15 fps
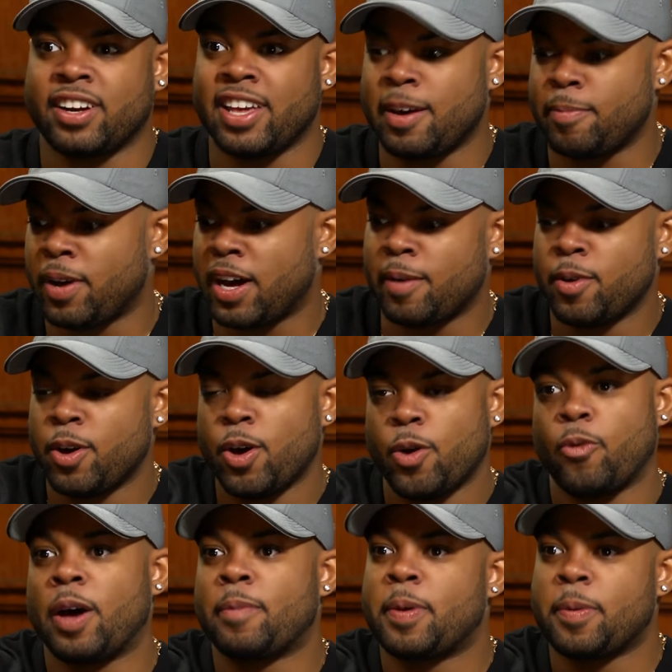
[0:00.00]
to hip-hop,
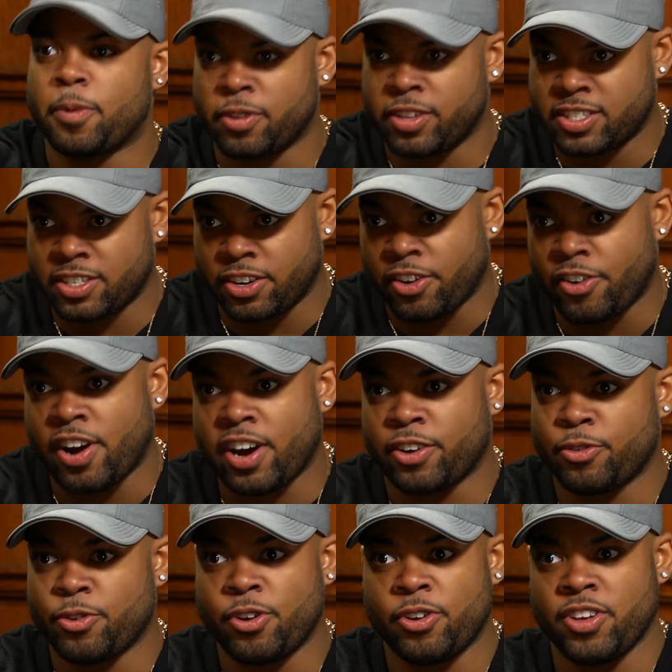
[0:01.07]
white people were listening to rock
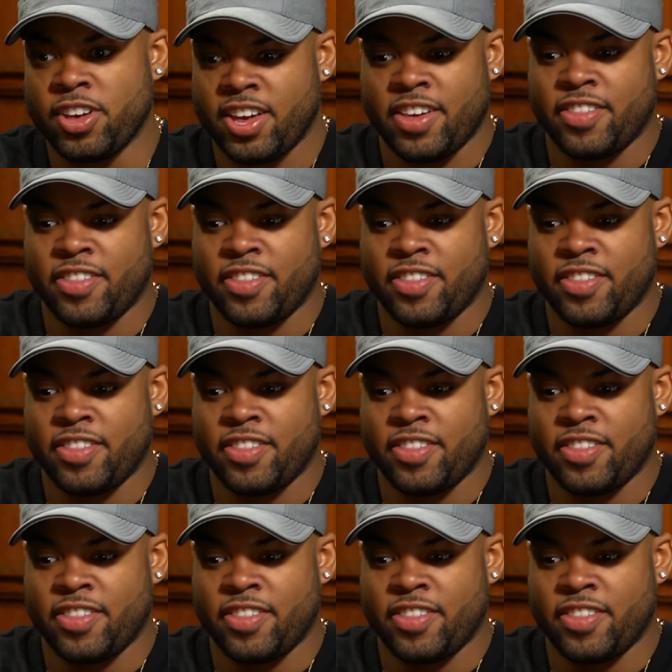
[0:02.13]
and roll.